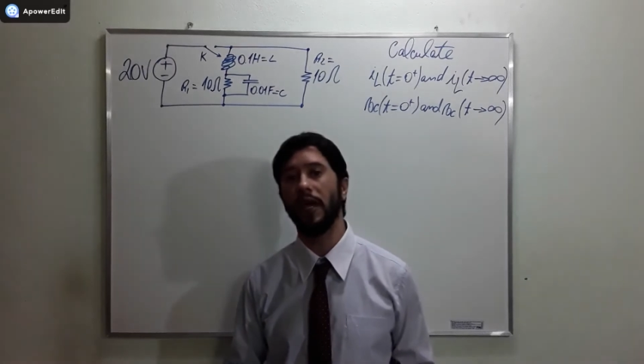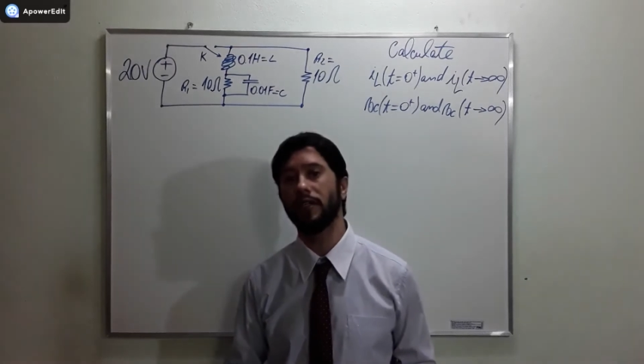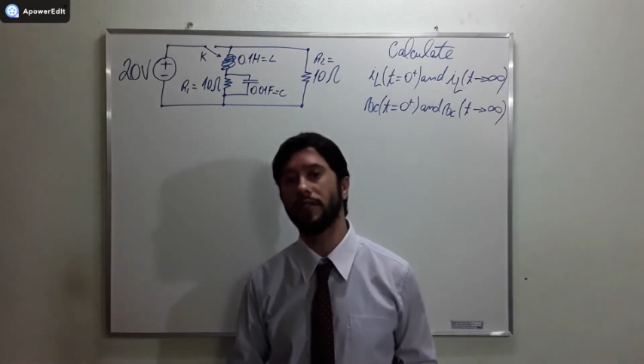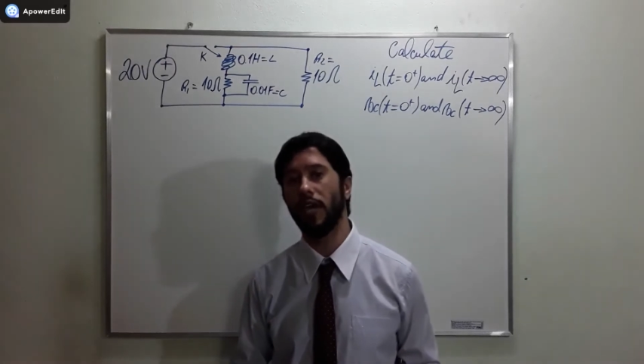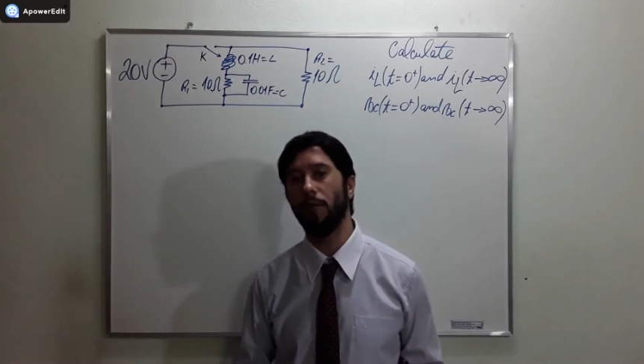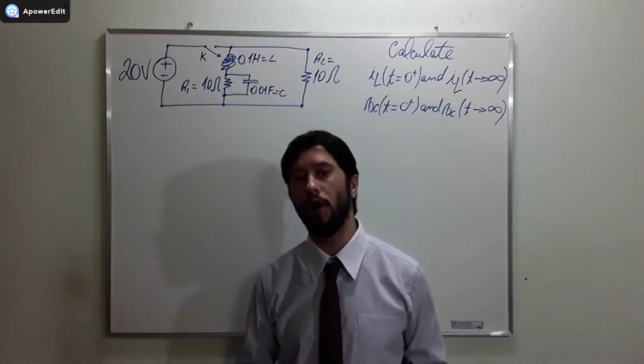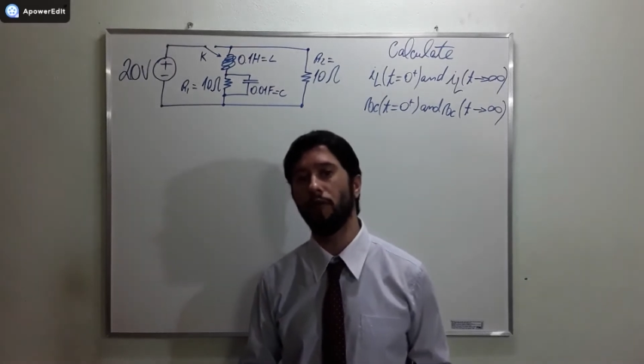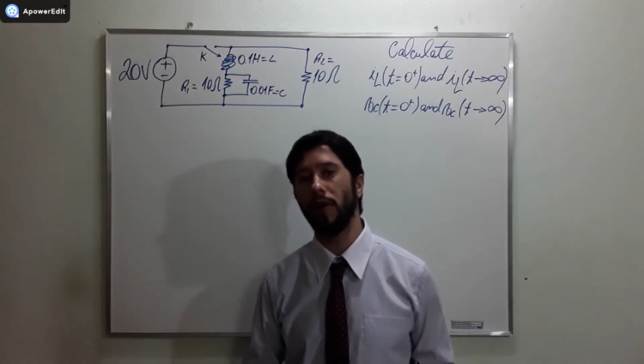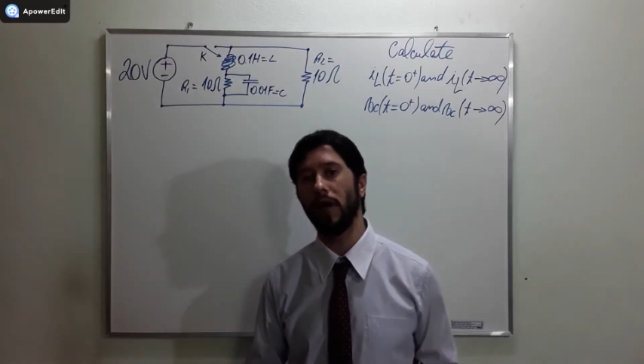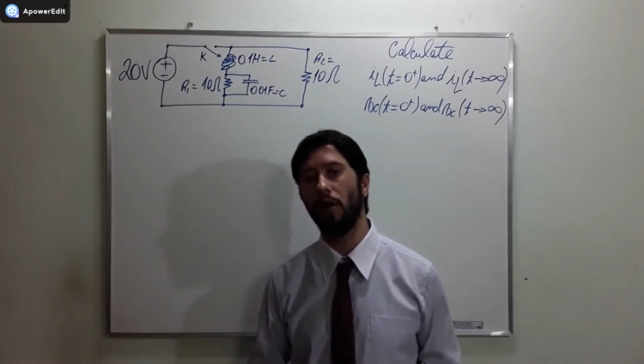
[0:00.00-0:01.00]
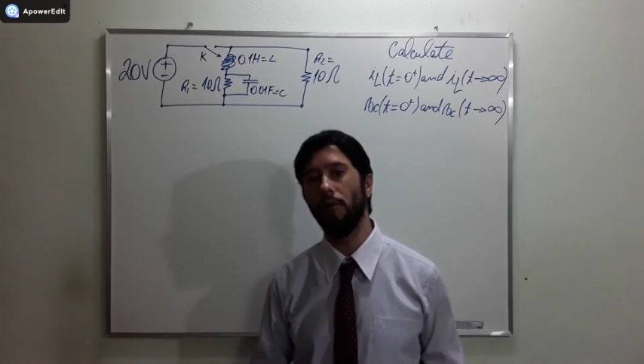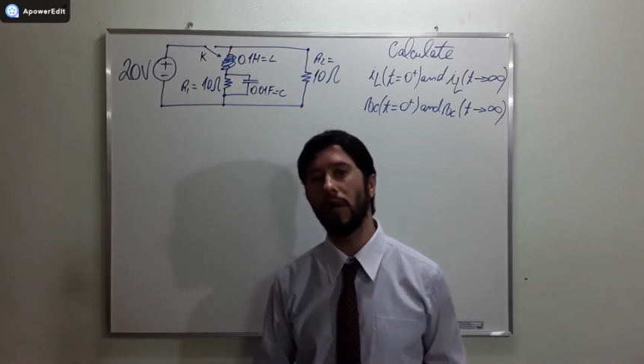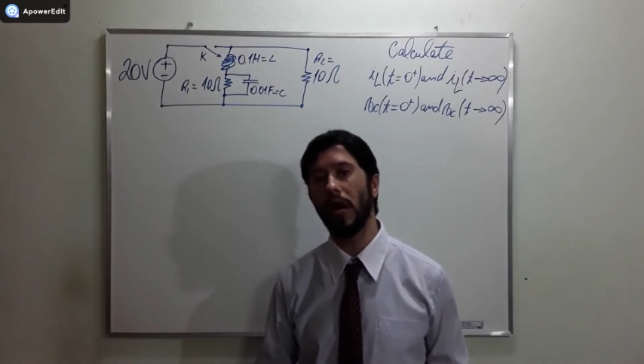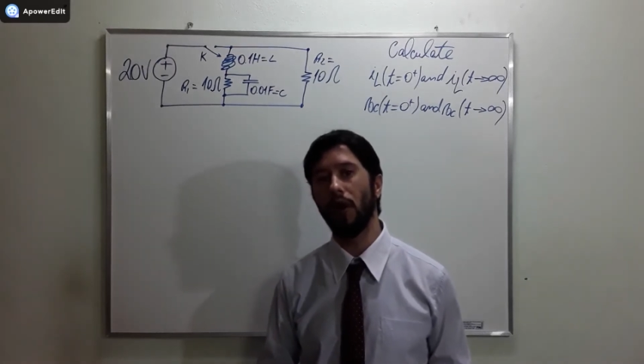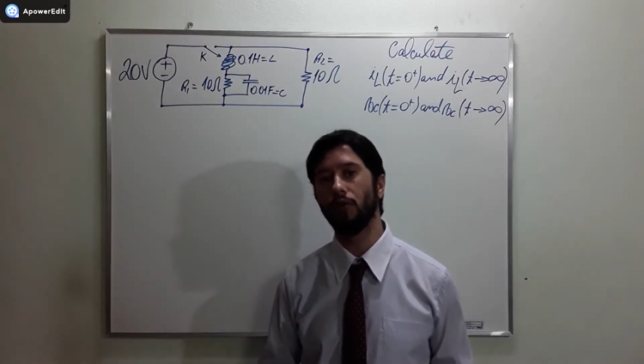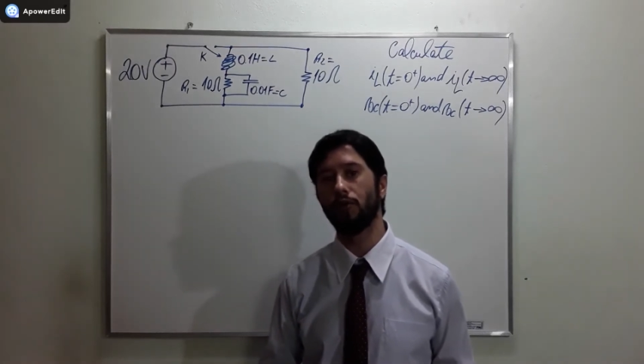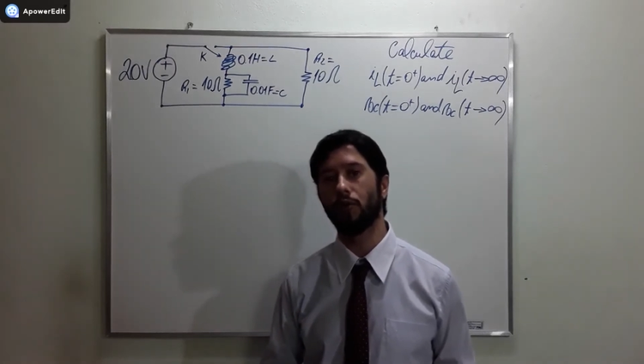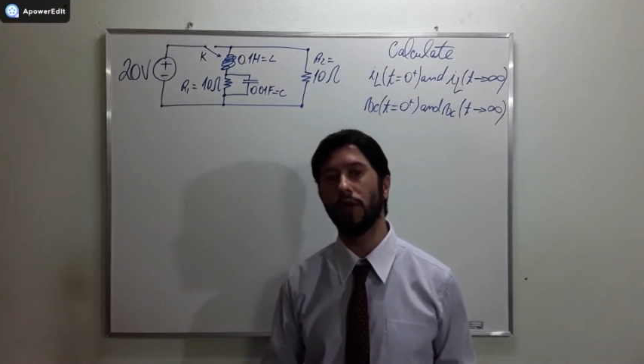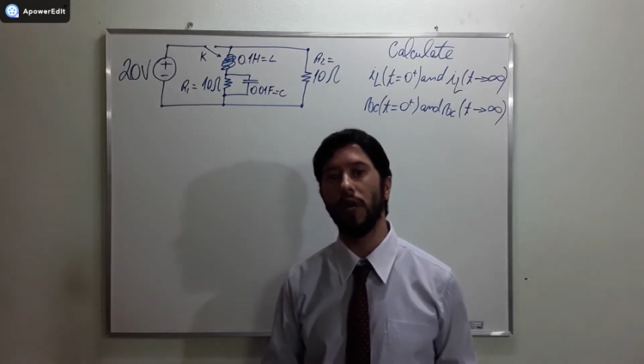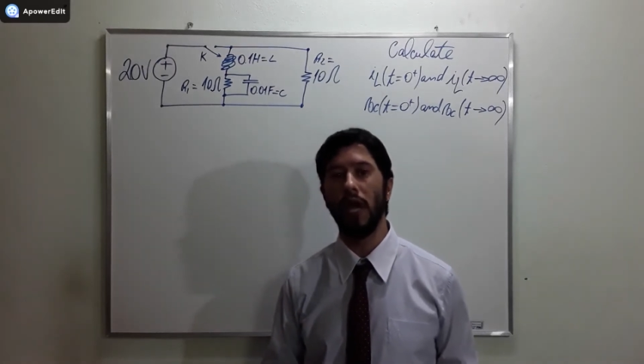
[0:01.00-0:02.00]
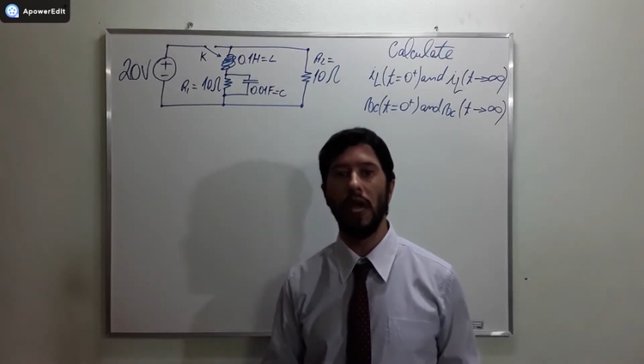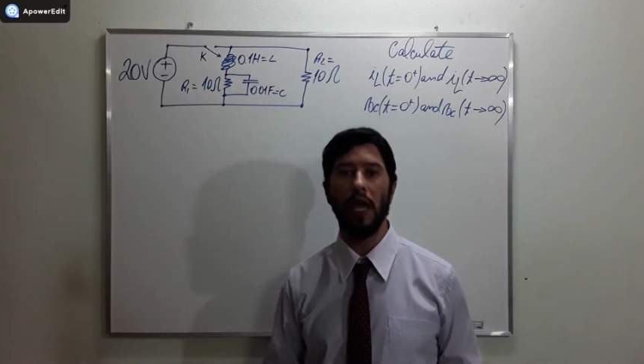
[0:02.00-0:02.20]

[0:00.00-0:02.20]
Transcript: exam of my home country